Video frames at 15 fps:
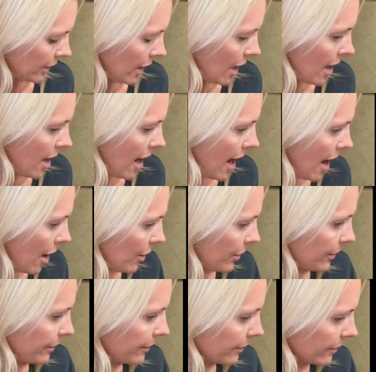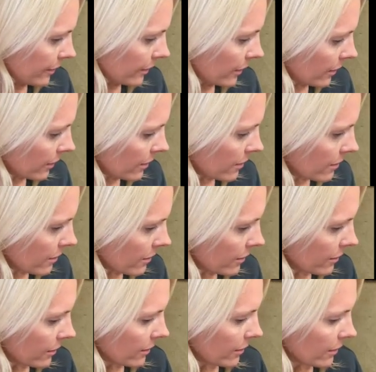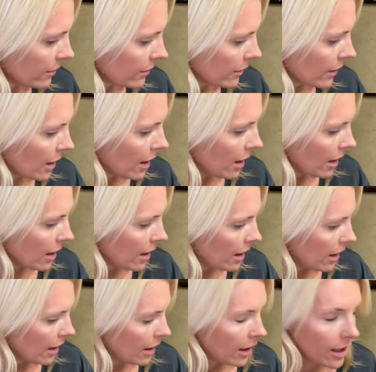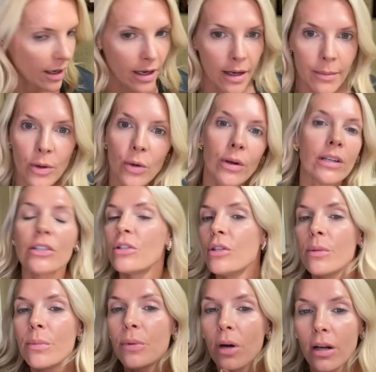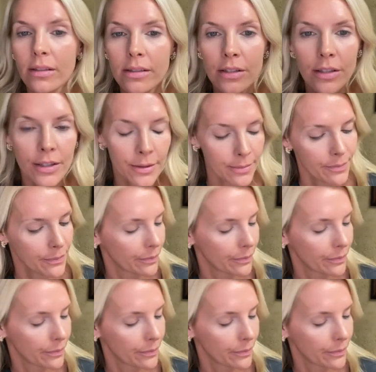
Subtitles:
Now, I am going to do bronzer.